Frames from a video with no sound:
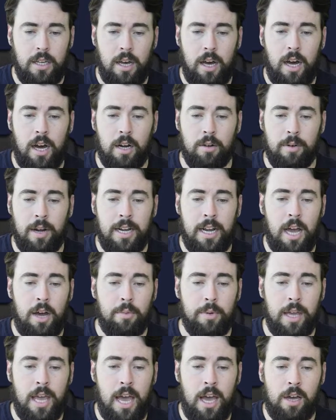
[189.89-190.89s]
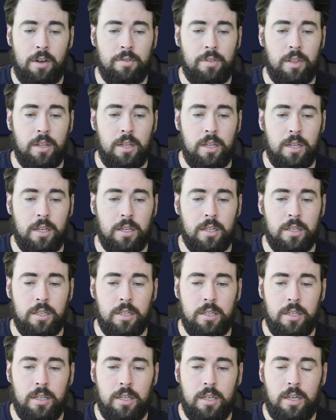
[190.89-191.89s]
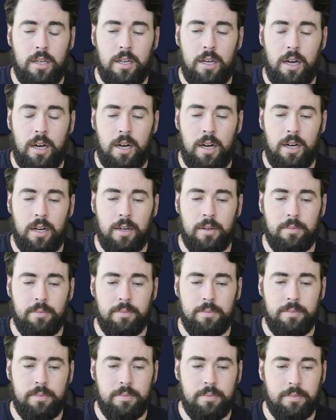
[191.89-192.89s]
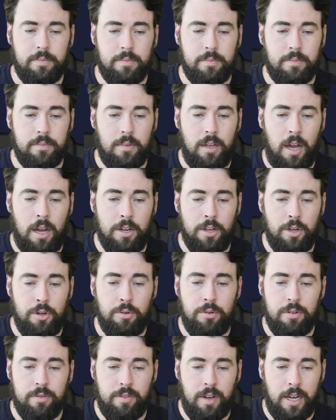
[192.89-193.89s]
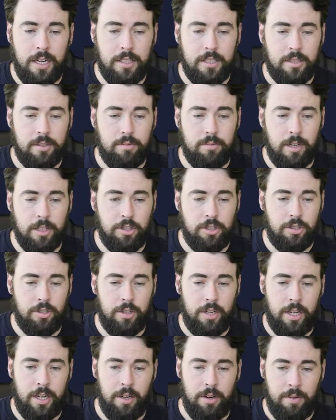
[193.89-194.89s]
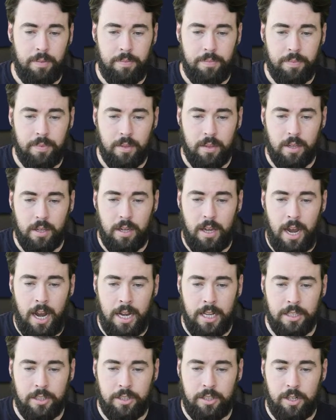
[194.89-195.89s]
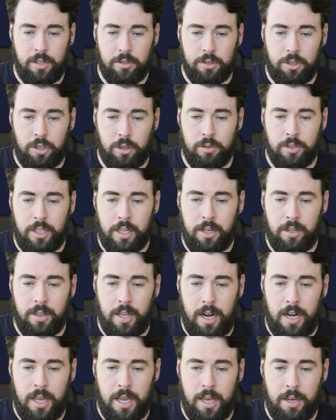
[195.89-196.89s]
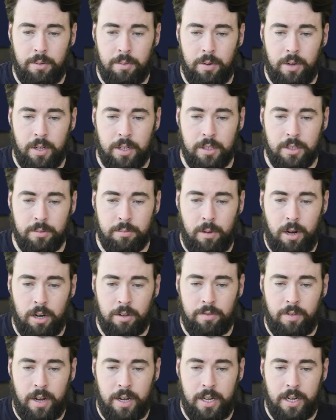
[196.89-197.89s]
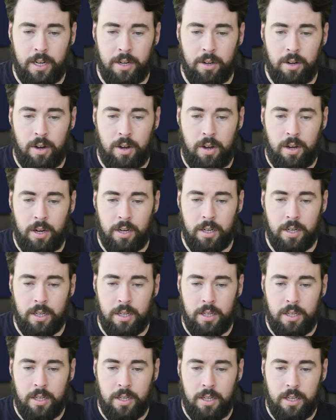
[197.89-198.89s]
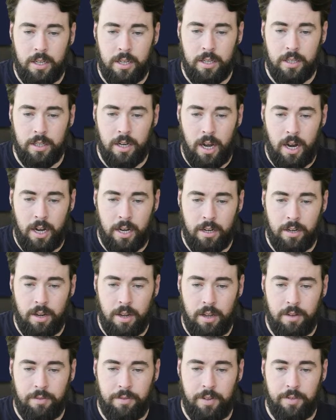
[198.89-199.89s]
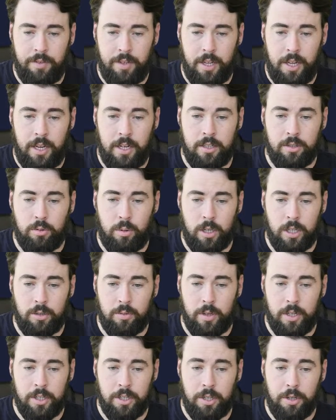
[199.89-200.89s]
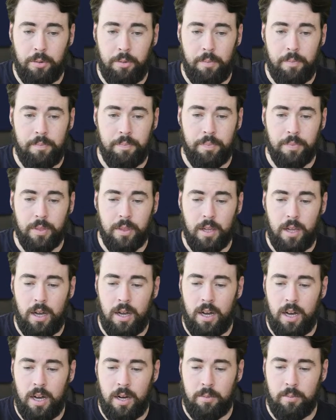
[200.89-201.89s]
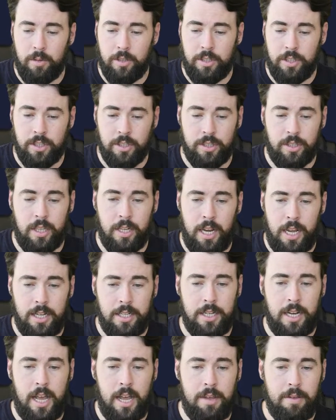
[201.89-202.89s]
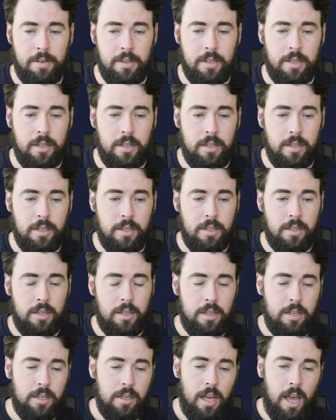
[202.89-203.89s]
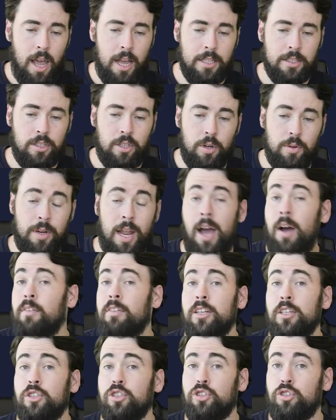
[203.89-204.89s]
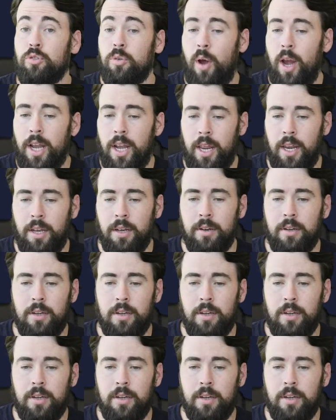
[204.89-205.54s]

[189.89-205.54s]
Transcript: Right now we have the a new device registered here, and it shows here that it was modified here on 9/15/2022, which is the date today. And so now it is training.